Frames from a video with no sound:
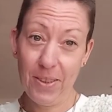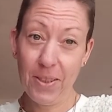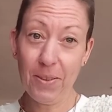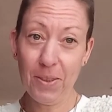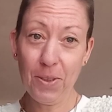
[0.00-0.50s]

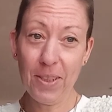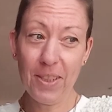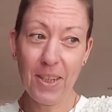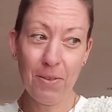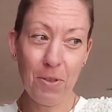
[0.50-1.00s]
So I'll try and
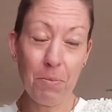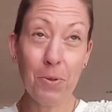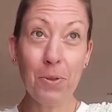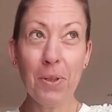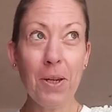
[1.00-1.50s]
stay out of
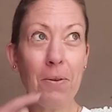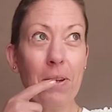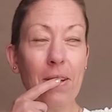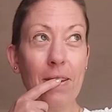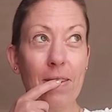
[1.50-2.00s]
trouble, although